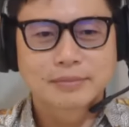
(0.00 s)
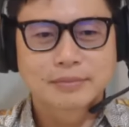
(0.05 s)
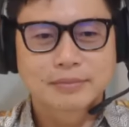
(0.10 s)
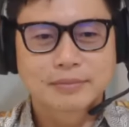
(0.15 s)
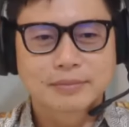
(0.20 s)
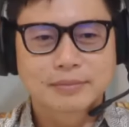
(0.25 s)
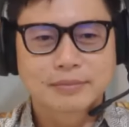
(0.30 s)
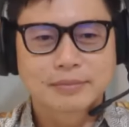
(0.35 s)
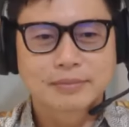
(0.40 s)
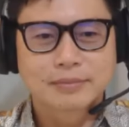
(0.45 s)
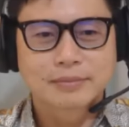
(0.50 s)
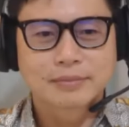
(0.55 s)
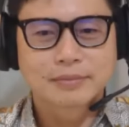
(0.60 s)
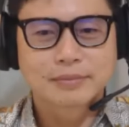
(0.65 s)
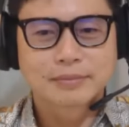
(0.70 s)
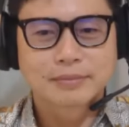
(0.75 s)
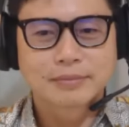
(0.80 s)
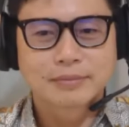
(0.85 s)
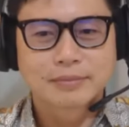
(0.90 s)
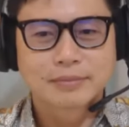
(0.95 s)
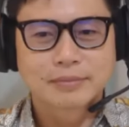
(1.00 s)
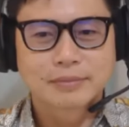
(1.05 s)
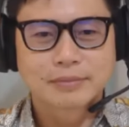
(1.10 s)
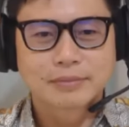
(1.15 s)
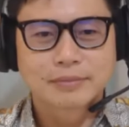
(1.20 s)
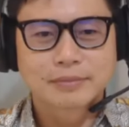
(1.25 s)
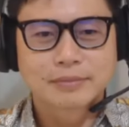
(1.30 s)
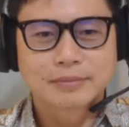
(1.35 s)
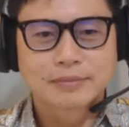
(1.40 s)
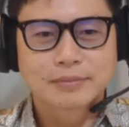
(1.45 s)

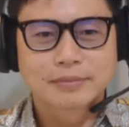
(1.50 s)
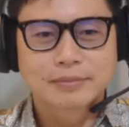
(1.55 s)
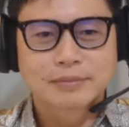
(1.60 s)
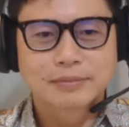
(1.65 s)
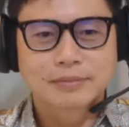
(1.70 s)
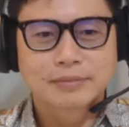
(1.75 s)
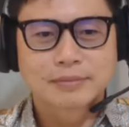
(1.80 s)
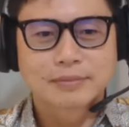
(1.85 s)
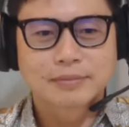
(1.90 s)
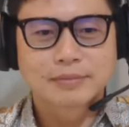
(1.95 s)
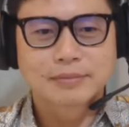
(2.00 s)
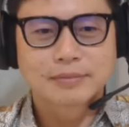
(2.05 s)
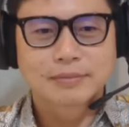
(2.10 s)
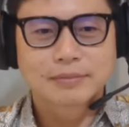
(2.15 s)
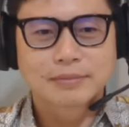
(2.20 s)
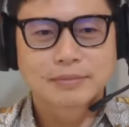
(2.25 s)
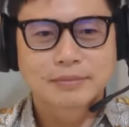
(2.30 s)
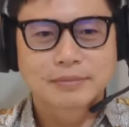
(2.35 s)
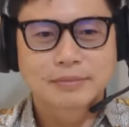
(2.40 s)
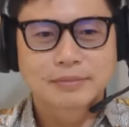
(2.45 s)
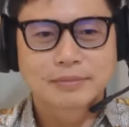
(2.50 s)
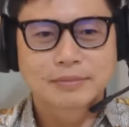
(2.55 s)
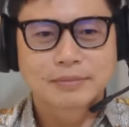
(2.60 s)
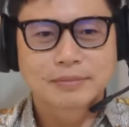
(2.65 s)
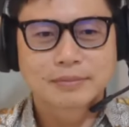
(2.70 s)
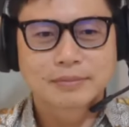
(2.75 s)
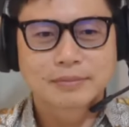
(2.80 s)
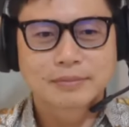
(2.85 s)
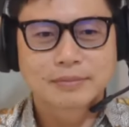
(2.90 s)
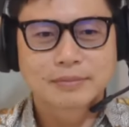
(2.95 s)

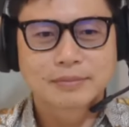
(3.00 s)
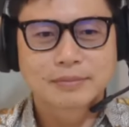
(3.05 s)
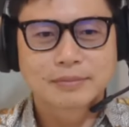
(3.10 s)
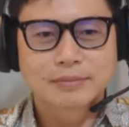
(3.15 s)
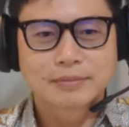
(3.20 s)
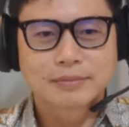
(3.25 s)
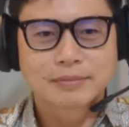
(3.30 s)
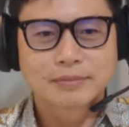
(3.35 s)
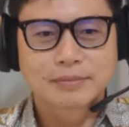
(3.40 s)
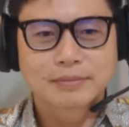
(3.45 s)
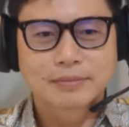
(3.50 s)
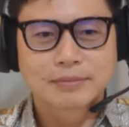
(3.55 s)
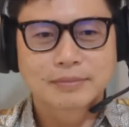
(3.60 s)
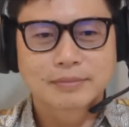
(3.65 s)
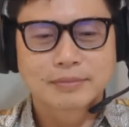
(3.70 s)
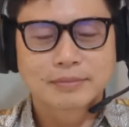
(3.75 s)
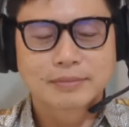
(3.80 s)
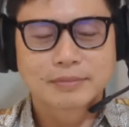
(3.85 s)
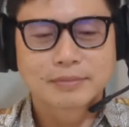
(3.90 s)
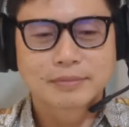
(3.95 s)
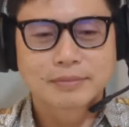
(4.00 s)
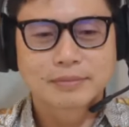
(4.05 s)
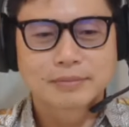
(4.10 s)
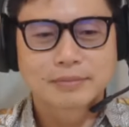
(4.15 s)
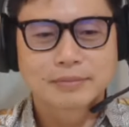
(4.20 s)
[no speech]